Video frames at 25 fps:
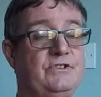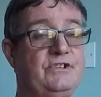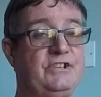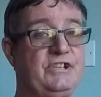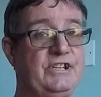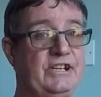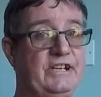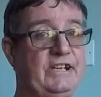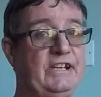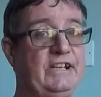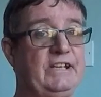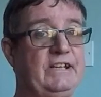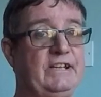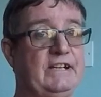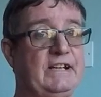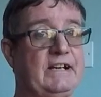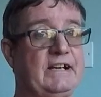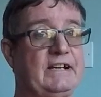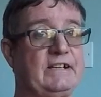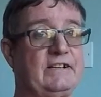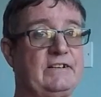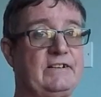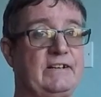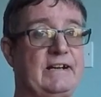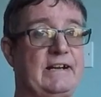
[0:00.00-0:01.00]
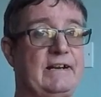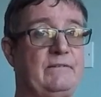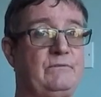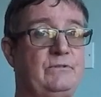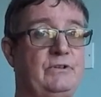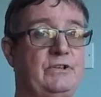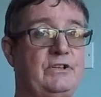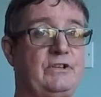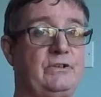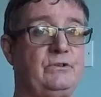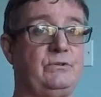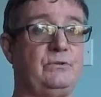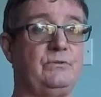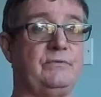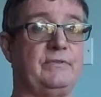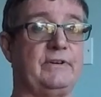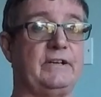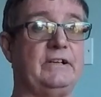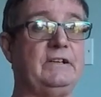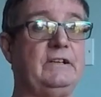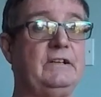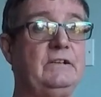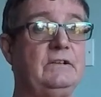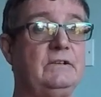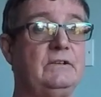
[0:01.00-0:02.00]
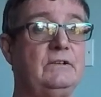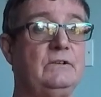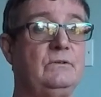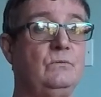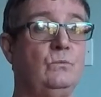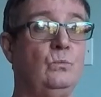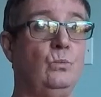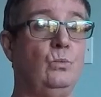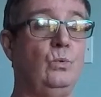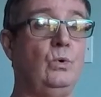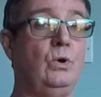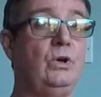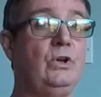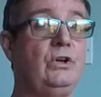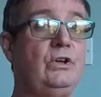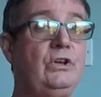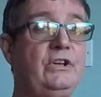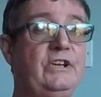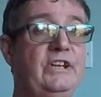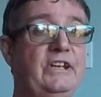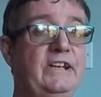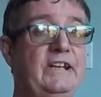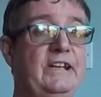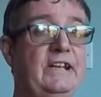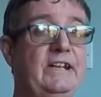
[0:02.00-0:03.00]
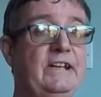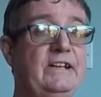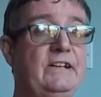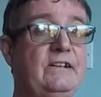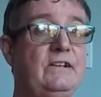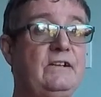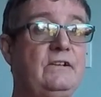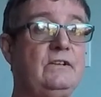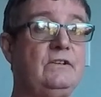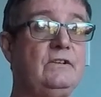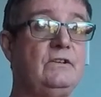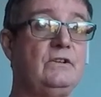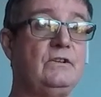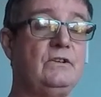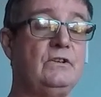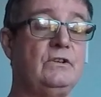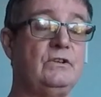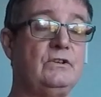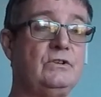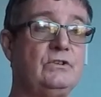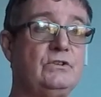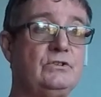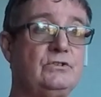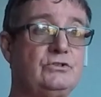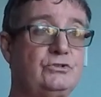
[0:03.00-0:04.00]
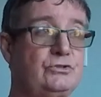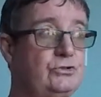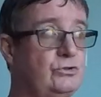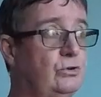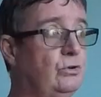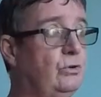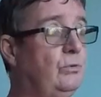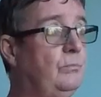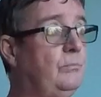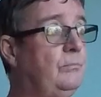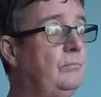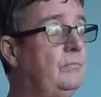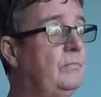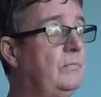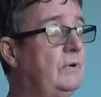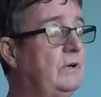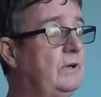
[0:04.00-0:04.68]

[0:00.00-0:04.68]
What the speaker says: digging that ground over, working in some